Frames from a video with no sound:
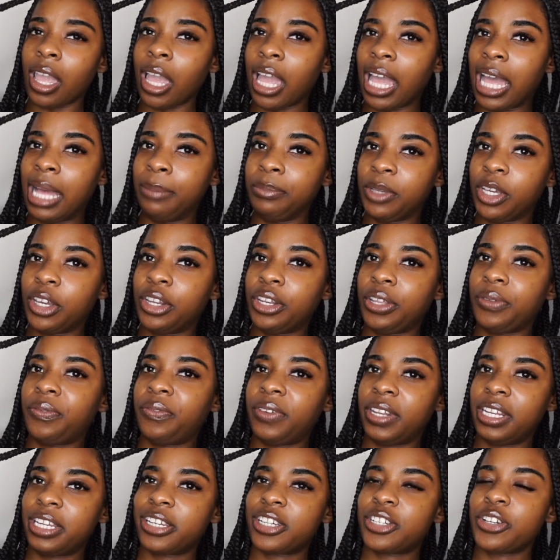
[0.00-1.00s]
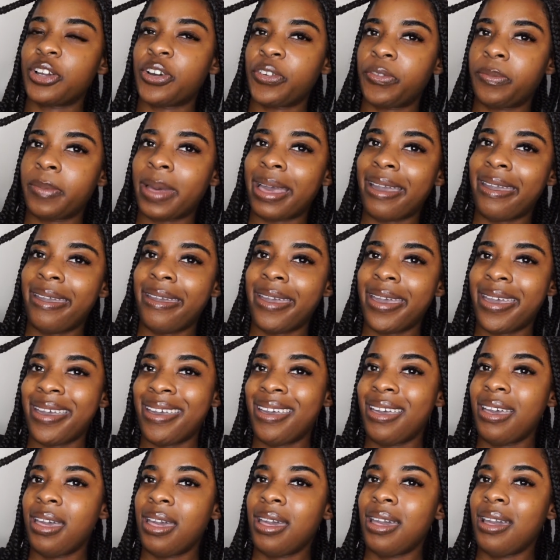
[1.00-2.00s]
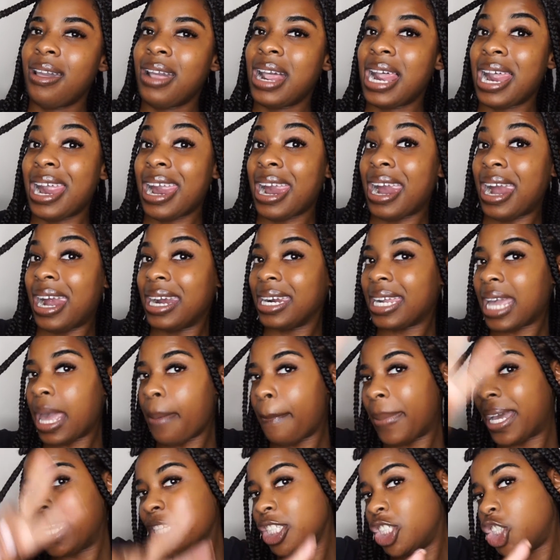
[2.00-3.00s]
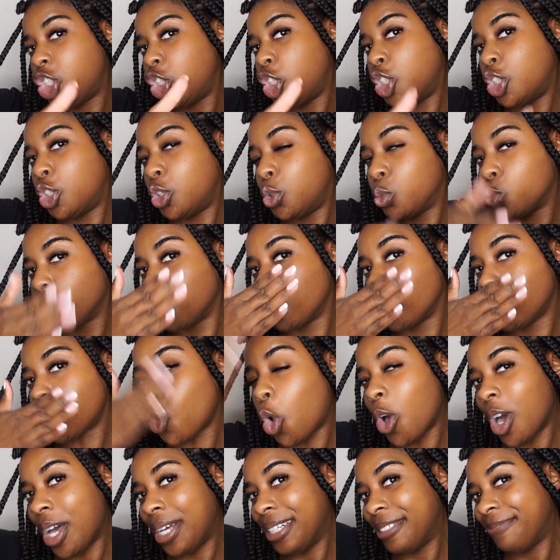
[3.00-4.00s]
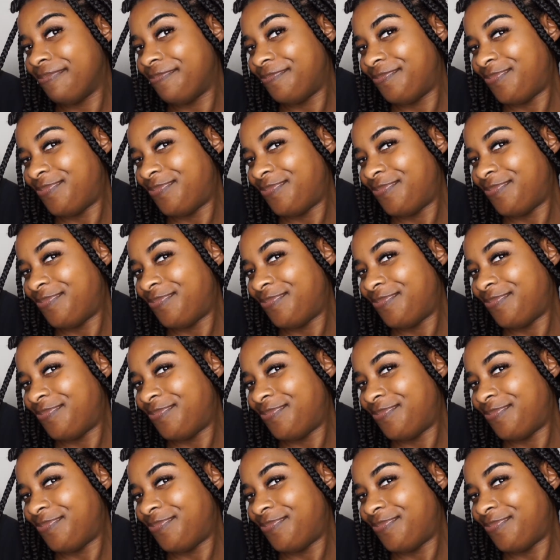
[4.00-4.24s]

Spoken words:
I'm going to finish off my hair and get back to you. Mwah.